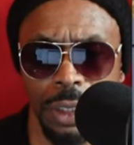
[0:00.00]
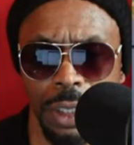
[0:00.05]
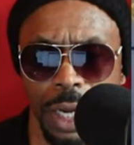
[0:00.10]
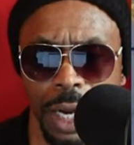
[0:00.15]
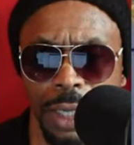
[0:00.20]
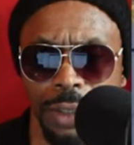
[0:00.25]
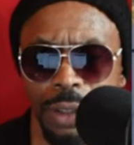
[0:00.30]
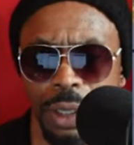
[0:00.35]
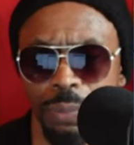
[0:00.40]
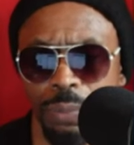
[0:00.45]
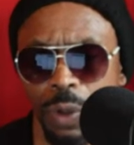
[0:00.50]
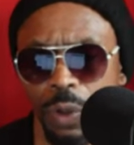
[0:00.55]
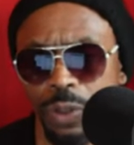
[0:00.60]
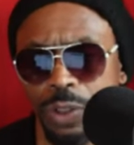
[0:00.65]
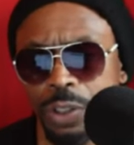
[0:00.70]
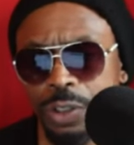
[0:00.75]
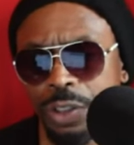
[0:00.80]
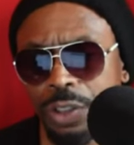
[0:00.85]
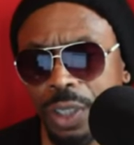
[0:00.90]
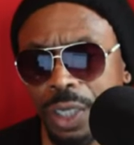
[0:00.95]
under
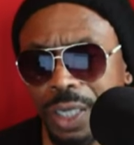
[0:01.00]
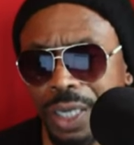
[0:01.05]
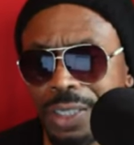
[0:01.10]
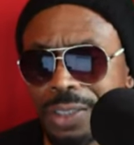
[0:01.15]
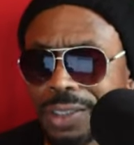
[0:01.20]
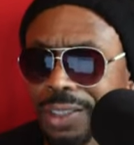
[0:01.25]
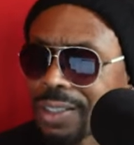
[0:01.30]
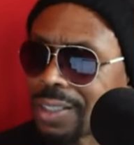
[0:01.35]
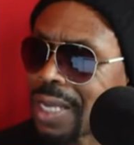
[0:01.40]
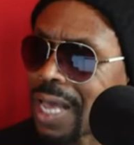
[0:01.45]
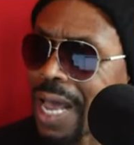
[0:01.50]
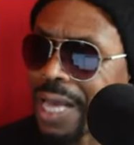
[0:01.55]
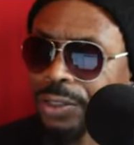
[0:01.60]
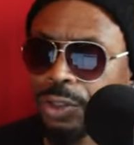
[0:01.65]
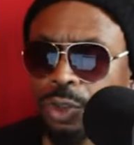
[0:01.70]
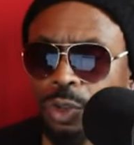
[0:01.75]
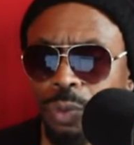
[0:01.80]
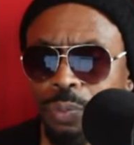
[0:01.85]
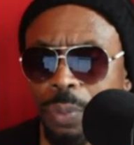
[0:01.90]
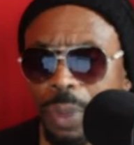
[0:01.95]
emergency
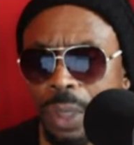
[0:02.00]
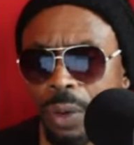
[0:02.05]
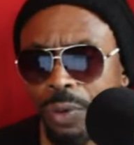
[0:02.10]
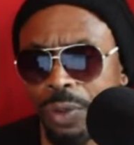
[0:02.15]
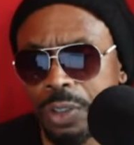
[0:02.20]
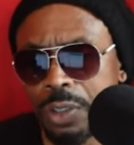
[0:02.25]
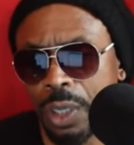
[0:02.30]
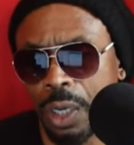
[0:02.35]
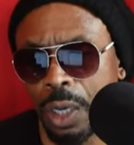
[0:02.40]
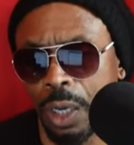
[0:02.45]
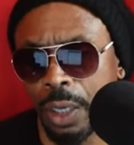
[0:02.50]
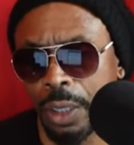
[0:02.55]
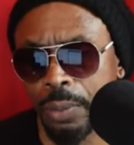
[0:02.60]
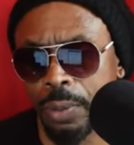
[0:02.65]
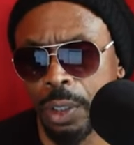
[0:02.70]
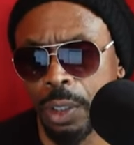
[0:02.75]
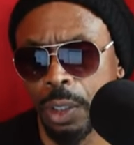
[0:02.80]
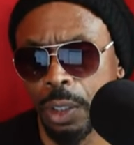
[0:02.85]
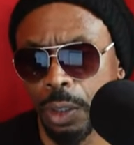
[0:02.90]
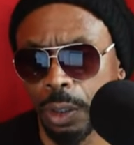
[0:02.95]
international maritime
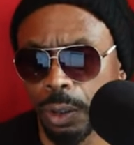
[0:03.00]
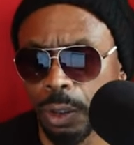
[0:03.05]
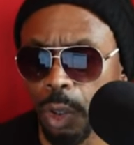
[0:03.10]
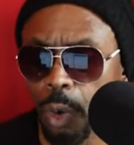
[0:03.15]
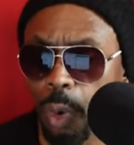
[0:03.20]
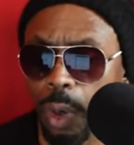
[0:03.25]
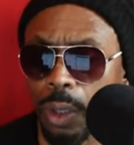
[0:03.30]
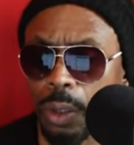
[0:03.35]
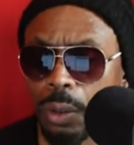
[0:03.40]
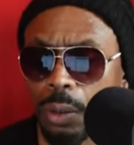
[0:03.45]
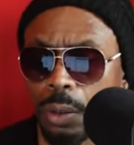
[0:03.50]
law.